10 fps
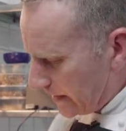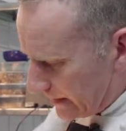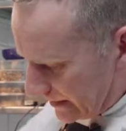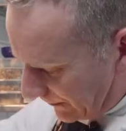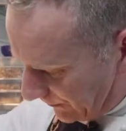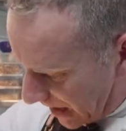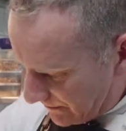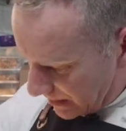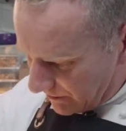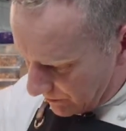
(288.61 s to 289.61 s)
There's enough
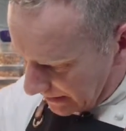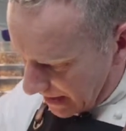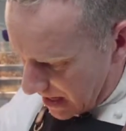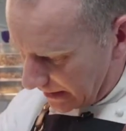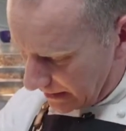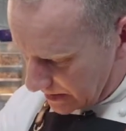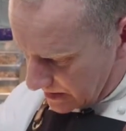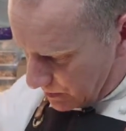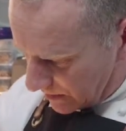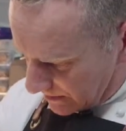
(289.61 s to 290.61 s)
flavour from the garlic and the
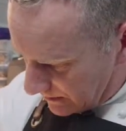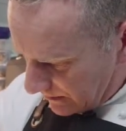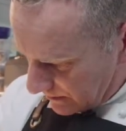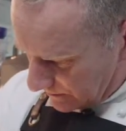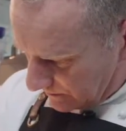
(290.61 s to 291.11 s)
spices.